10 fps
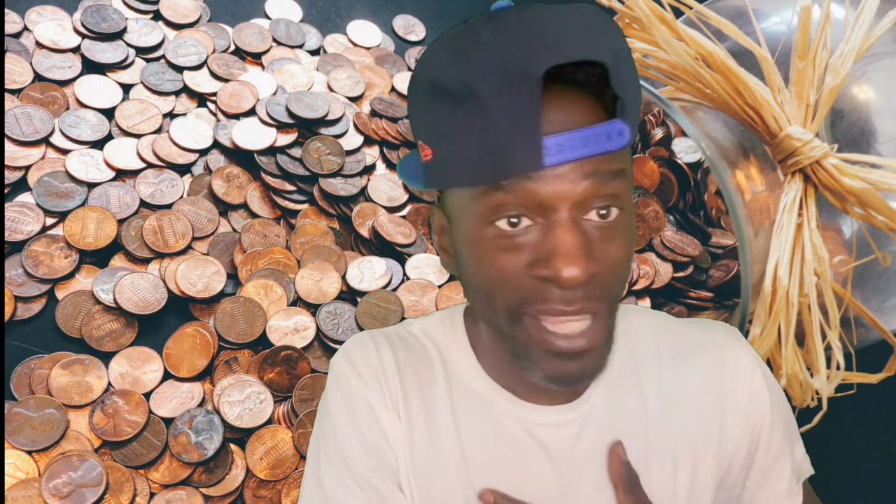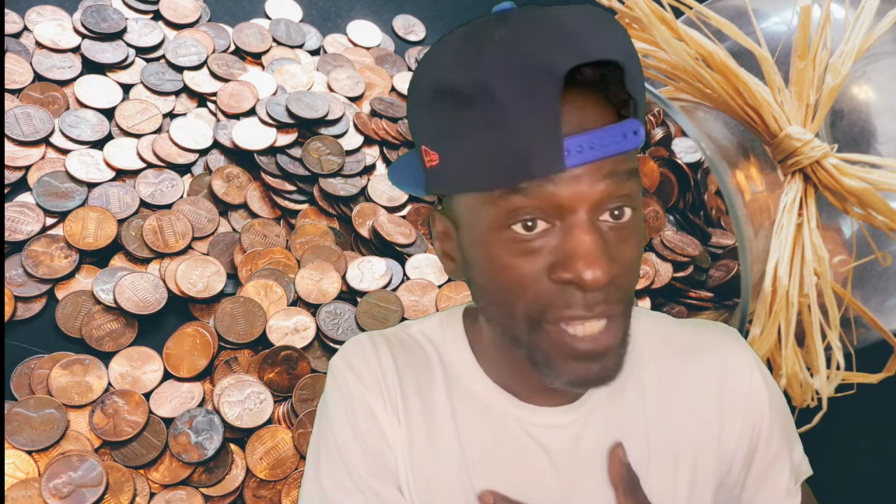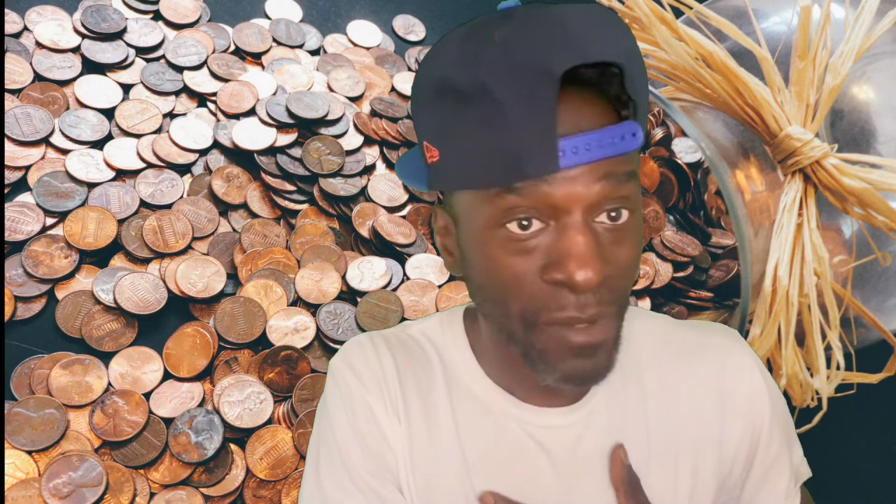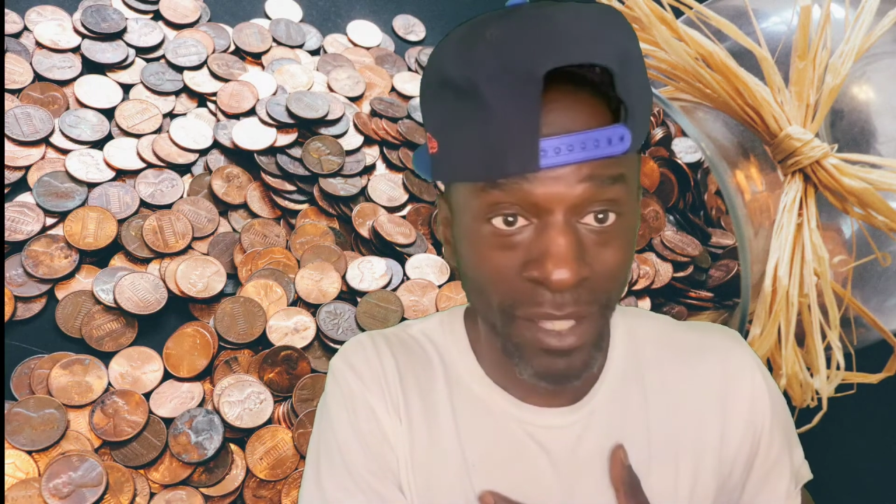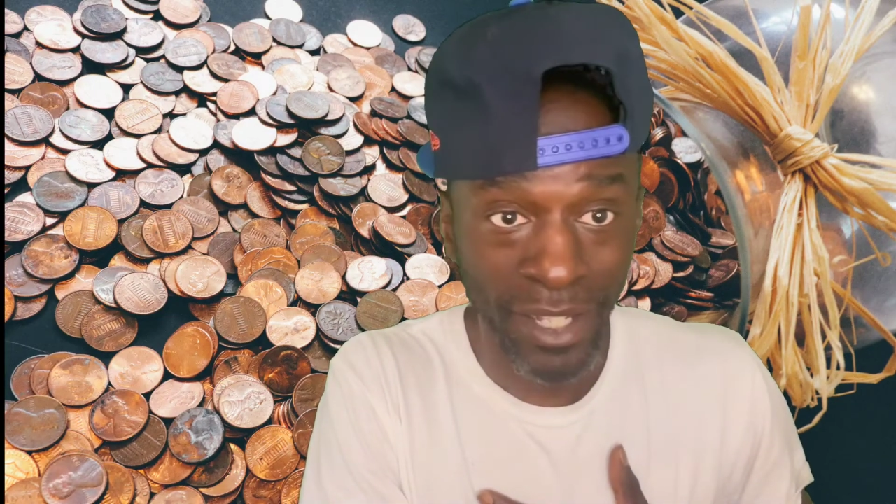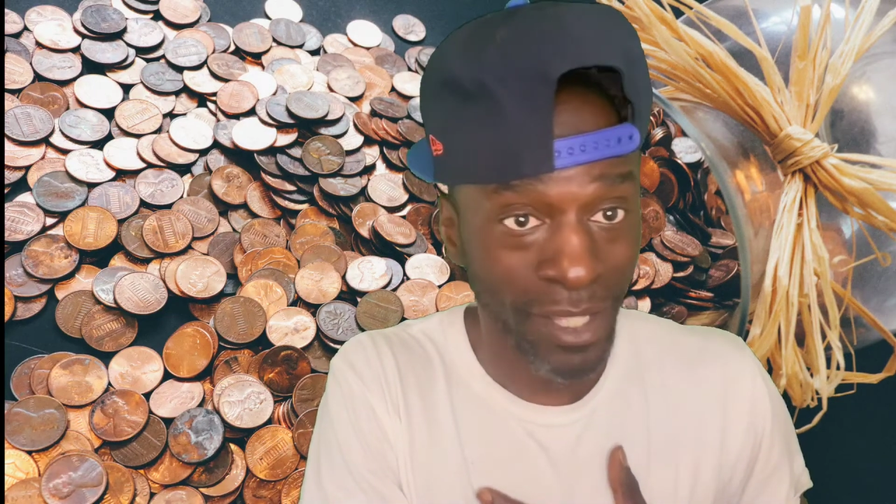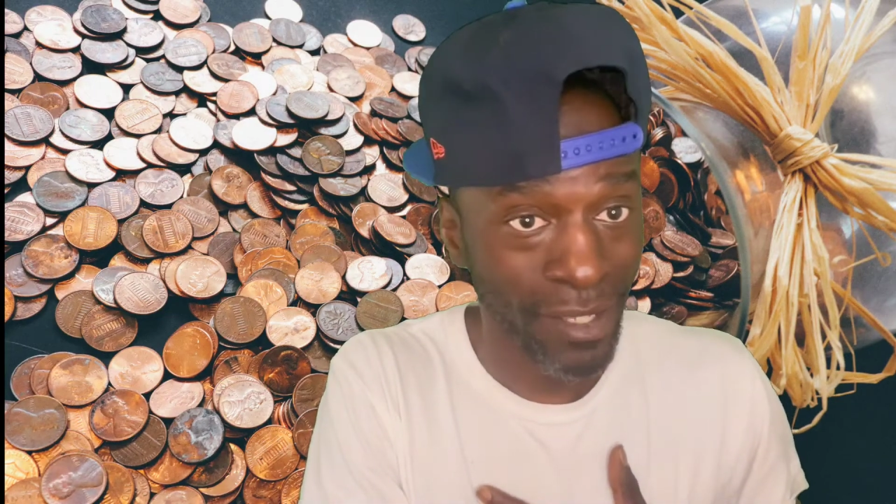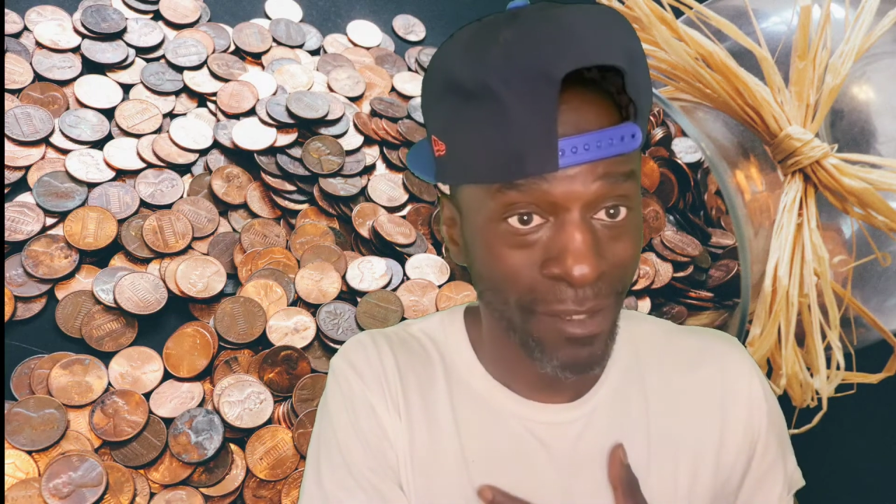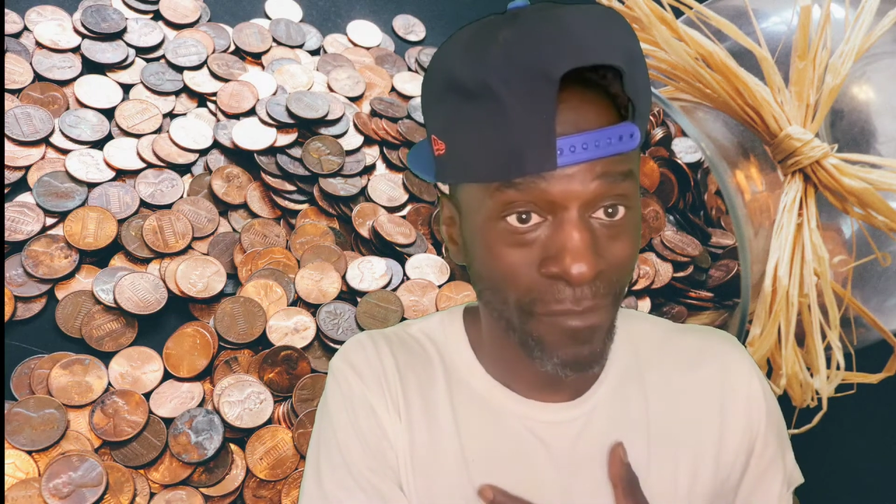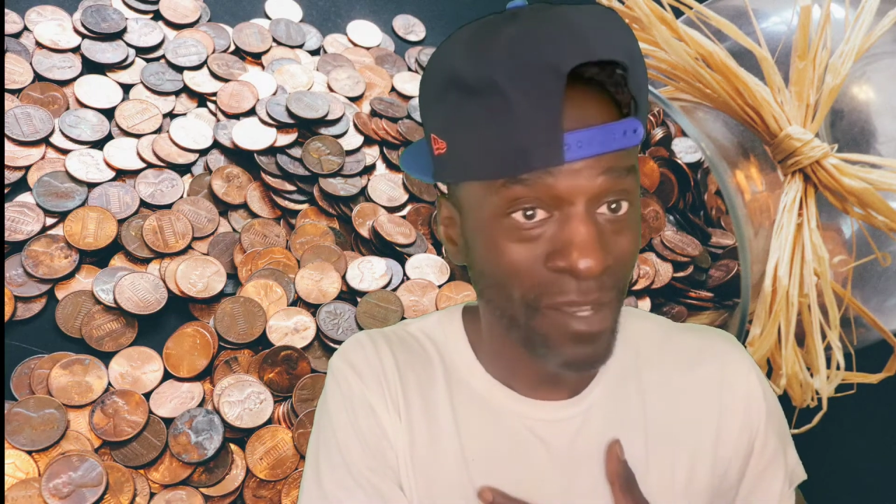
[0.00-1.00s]
years because of
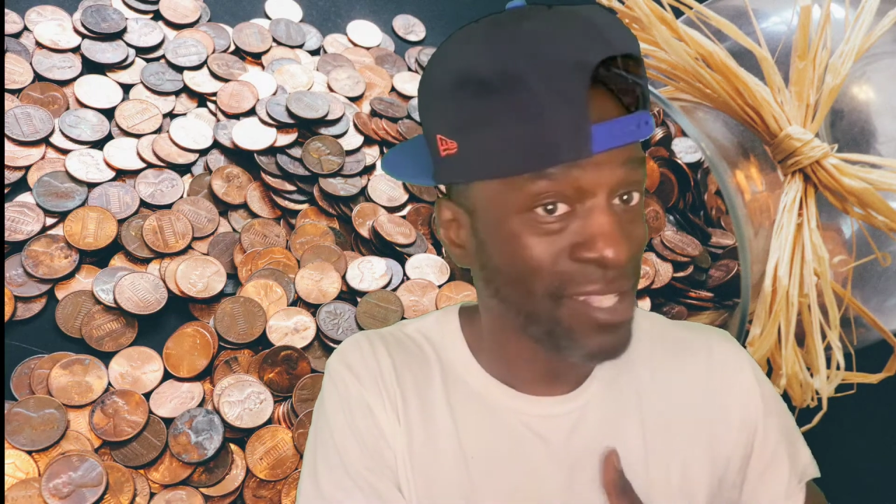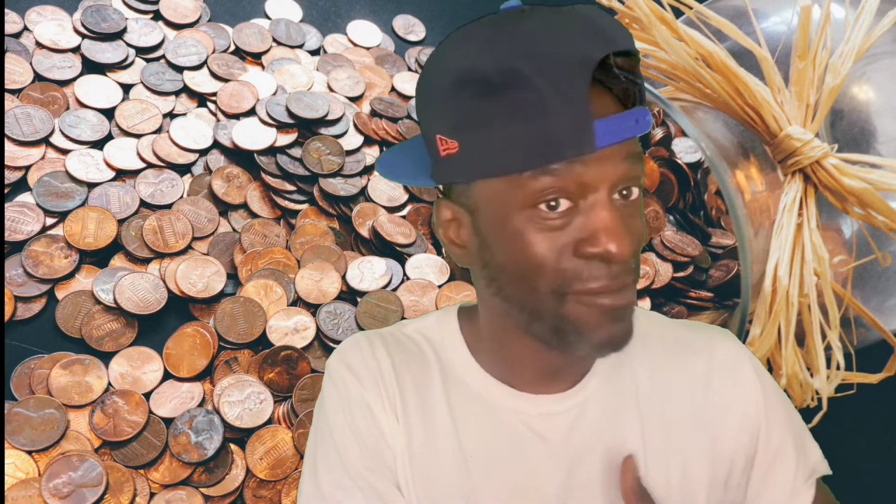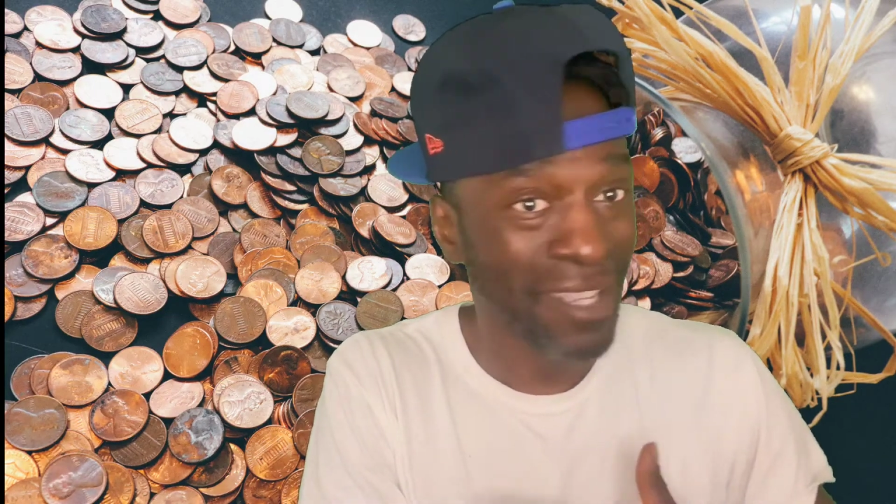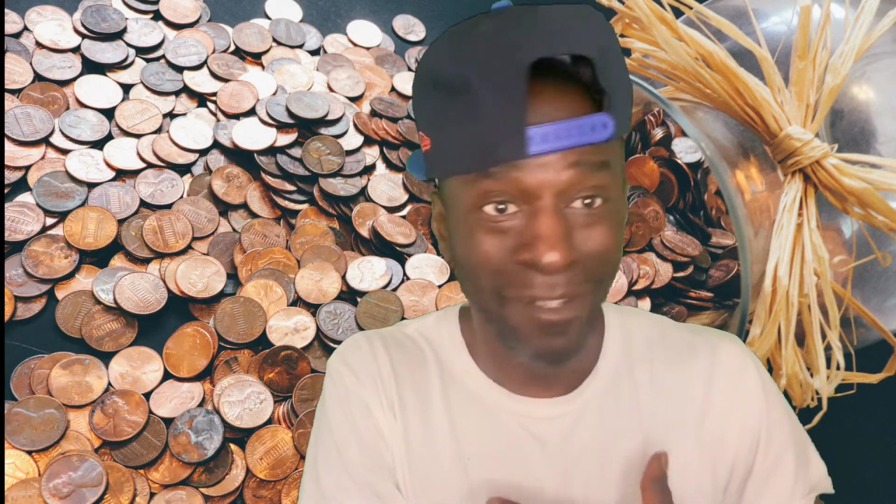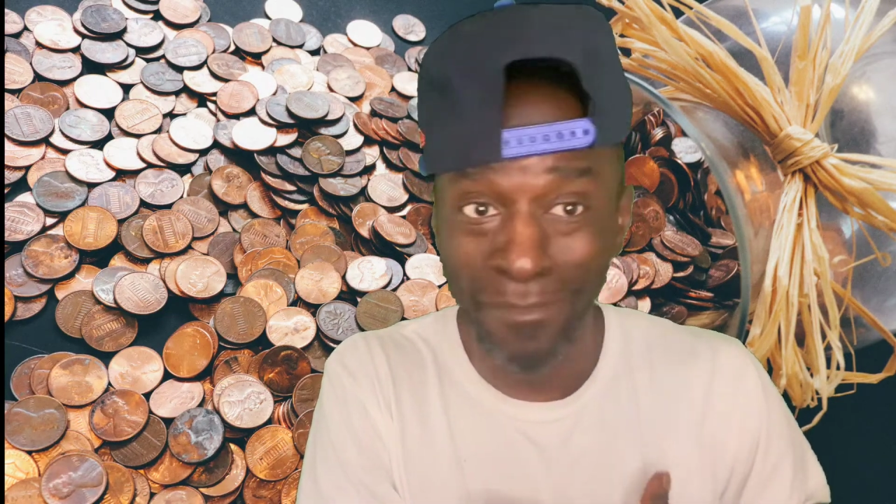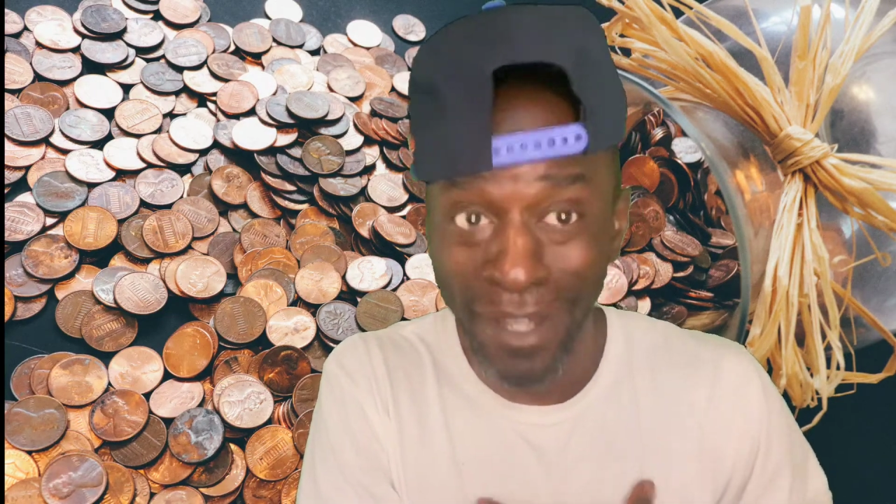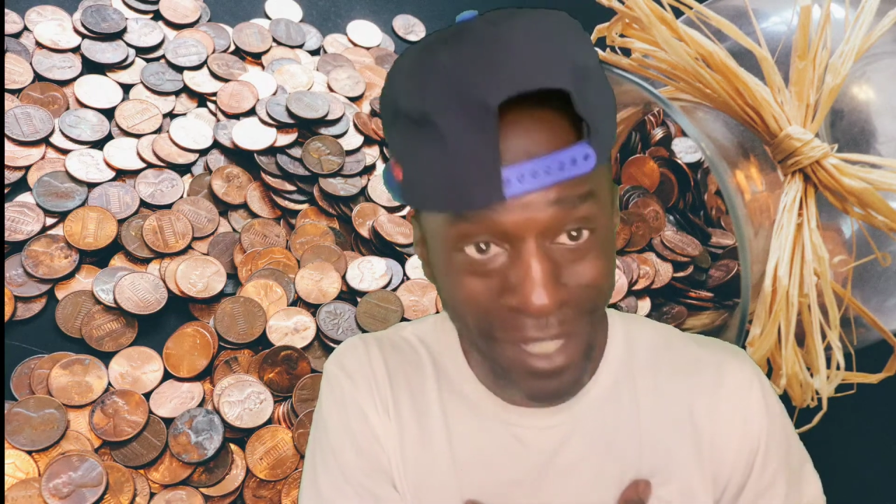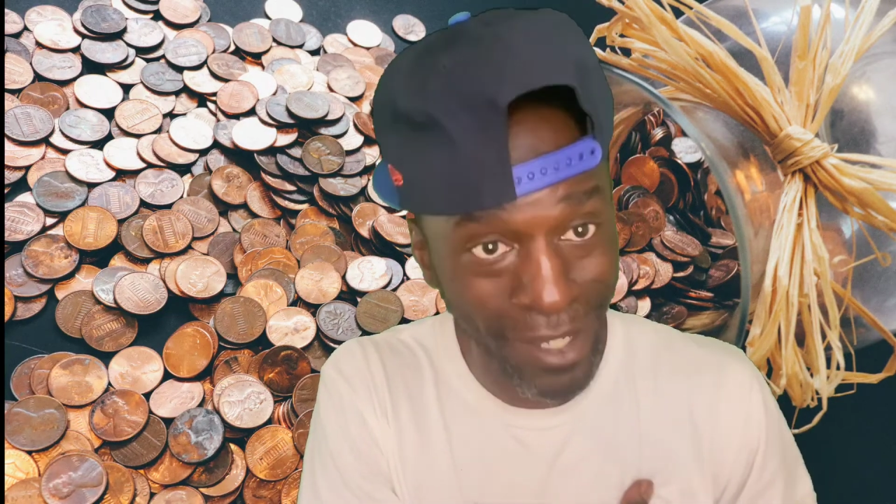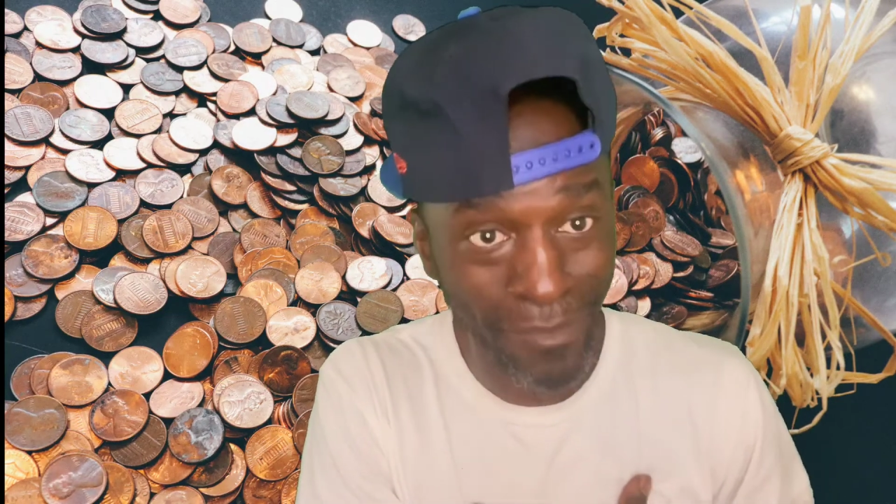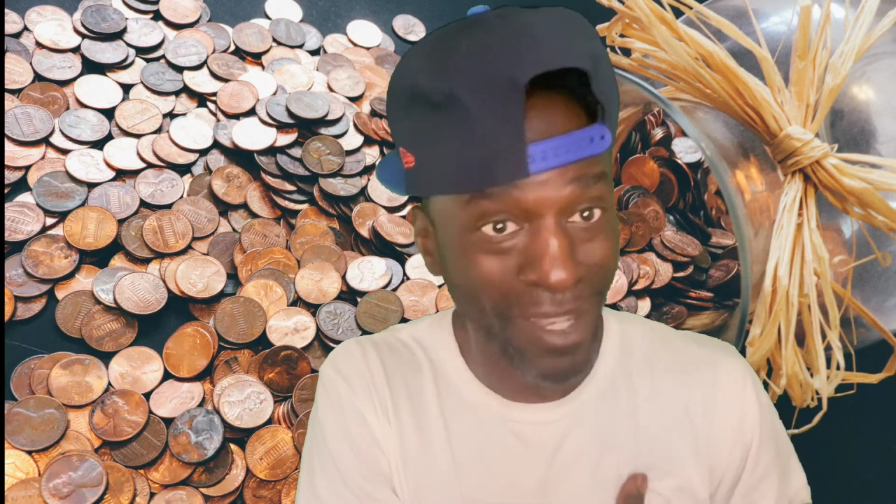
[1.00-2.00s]
this, because of because of money,